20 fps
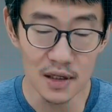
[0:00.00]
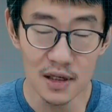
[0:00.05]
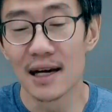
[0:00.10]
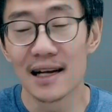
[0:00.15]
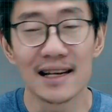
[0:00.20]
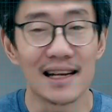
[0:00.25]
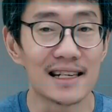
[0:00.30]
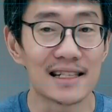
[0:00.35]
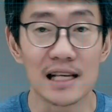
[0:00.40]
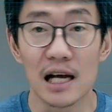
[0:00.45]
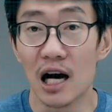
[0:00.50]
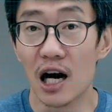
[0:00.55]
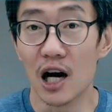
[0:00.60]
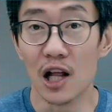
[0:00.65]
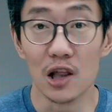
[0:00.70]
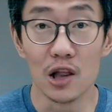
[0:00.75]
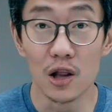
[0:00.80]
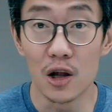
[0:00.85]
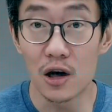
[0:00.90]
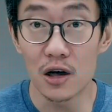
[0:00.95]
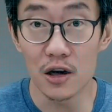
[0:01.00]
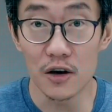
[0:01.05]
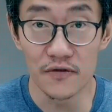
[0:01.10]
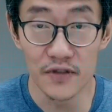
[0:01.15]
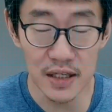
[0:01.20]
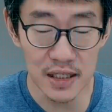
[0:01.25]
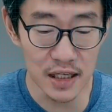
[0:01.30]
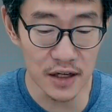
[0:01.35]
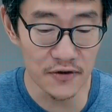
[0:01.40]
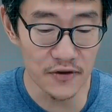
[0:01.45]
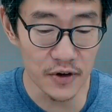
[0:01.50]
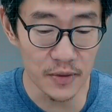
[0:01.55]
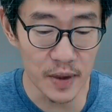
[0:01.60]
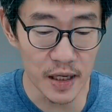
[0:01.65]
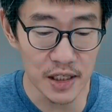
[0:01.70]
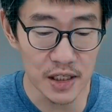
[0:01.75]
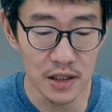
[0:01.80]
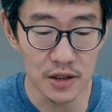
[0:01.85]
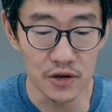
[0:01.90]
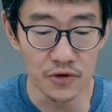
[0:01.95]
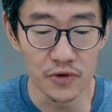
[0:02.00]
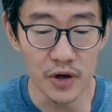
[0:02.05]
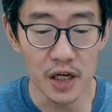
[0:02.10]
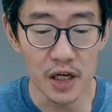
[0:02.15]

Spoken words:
There's a lot of this information to read